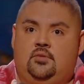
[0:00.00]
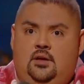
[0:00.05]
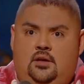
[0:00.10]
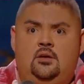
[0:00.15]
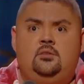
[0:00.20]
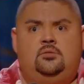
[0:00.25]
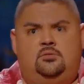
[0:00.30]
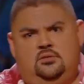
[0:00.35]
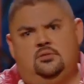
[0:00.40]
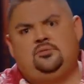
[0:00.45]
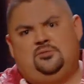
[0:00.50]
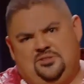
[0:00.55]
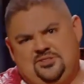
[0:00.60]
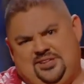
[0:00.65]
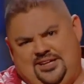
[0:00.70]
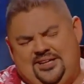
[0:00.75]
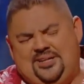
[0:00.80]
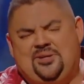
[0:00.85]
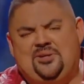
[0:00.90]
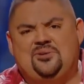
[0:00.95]
Oh, well,
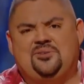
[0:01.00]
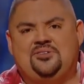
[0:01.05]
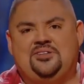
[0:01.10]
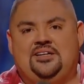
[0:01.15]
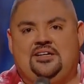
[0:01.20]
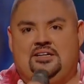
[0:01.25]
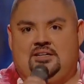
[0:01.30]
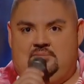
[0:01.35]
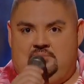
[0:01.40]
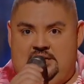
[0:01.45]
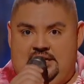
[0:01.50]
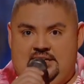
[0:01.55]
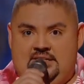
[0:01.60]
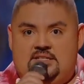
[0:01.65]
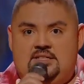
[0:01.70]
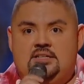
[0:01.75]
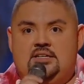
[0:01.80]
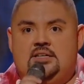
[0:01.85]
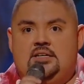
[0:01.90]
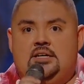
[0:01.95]
thank you.
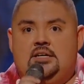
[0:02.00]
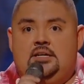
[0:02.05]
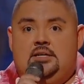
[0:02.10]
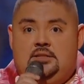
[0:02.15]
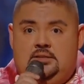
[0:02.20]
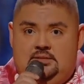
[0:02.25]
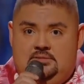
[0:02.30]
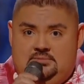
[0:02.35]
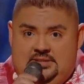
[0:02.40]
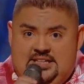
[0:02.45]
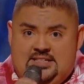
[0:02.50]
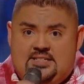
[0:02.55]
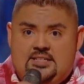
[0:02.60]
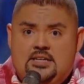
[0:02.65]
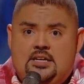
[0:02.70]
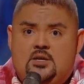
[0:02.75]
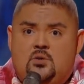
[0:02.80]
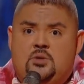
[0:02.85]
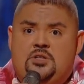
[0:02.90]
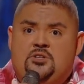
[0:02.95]
Please,
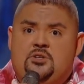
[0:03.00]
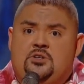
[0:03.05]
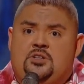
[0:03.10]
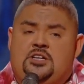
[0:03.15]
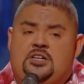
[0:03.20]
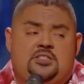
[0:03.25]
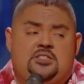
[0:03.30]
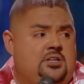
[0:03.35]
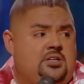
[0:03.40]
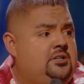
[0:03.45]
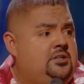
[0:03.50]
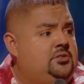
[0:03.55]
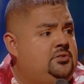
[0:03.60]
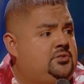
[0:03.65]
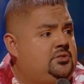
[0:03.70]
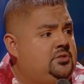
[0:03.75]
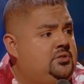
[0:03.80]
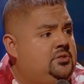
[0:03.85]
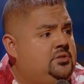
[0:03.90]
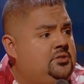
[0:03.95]
when you return
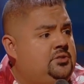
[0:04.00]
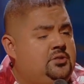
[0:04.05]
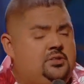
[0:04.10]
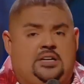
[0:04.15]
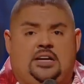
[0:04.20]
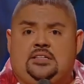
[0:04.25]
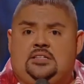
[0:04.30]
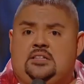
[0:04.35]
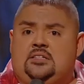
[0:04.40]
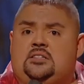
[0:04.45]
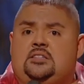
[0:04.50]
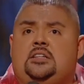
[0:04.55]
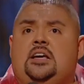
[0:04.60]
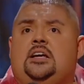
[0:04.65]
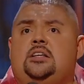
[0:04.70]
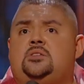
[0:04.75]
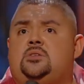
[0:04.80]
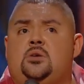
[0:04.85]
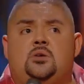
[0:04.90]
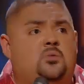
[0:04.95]
to United
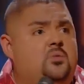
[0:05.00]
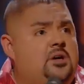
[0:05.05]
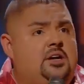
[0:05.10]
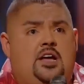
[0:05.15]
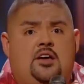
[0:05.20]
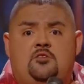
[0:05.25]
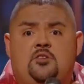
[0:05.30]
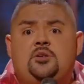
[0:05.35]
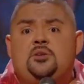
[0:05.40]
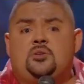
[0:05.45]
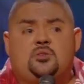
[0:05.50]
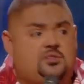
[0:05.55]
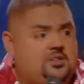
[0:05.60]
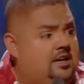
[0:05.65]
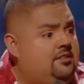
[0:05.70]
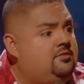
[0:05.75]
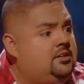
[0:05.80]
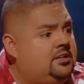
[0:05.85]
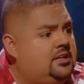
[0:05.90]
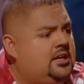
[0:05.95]
States or wherever you
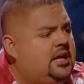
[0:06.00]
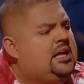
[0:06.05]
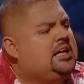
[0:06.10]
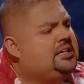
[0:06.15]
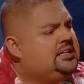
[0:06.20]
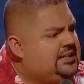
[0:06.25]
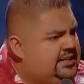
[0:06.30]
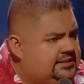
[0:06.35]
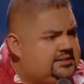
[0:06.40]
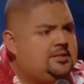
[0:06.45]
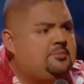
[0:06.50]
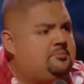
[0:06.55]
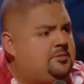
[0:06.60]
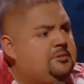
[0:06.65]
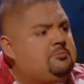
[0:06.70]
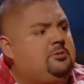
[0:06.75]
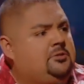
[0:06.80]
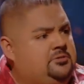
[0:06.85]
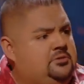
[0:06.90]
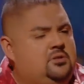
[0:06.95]
travel, let the
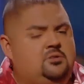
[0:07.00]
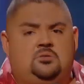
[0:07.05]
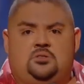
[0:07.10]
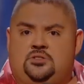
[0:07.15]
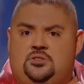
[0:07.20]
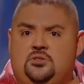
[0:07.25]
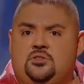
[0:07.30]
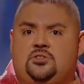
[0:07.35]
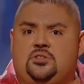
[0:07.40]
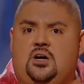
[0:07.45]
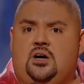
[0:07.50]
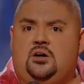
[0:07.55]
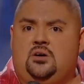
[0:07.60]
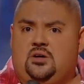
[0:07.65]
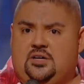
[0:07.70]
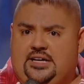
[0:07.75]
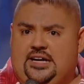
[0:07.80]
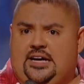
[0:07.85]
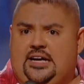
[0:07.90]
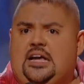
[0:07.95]
people know what you saw,
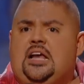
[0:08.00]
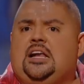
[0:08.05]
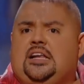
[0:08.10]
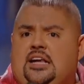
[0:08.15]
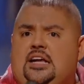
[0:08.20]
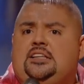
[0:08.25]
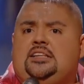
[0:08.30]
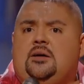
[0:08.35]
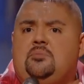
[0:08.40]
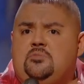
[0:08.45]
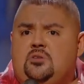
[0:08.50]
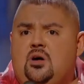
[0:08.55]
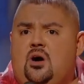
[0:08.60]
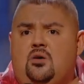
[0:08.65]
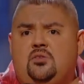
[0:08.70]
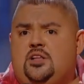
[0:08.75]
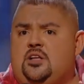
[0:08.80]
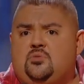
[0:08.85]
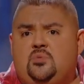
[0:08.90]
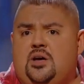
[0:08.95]
okay? Let them know
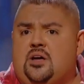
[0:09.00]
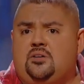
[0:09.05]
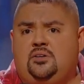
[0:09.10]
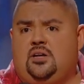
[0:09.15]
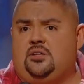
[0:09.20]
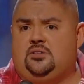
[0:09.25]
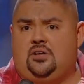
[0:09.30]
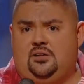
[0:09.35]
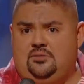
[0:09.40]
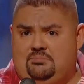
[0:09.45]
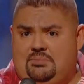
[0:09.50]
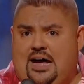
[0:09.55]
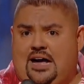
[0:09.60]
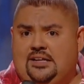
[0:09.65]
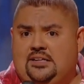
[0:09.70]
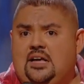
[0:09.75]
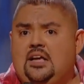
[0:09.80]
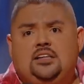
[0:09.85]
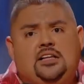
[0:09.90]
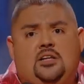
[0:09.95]
that we are not all
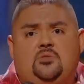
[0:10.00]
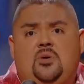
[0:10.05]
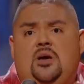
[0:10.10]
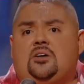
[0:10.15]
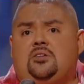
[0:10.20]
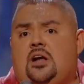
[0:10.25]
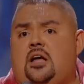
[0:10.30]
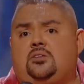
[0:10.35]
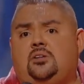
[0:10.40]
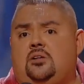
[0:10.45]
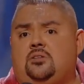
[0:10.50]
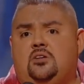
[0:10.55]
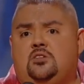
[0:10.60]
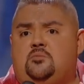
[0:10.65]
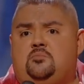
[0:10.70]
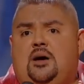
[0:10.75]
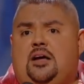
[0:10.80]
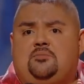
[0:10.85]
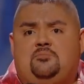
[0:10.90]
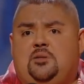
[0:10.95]
bad, that we are not all those
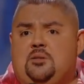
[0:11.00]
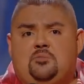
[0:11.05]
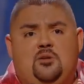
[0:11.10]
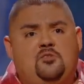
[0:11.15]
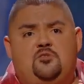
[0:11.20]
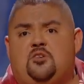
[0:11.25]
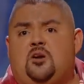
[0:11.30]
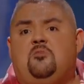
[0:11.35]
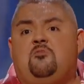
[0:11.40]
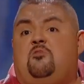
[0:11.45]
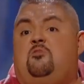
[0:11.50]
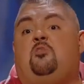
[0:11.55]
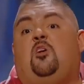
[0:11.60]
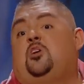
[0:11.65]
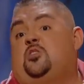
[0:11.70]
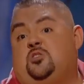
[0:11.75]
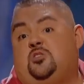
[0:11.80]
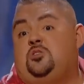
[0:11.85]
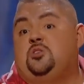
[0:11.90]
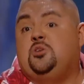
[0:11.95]
bad people from
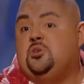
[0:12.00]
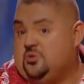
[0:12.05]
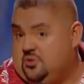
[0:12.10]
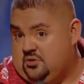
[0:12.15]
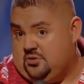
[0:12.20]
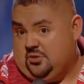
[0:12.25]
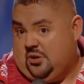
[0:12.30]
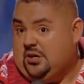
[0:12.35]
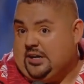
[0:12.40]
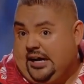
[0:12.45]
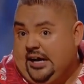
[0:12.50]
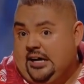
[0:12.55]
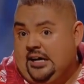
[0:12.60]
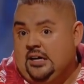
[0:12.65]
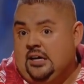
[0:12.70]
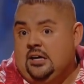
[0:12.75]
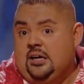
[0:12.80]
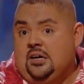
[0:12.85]
Fox News, okay?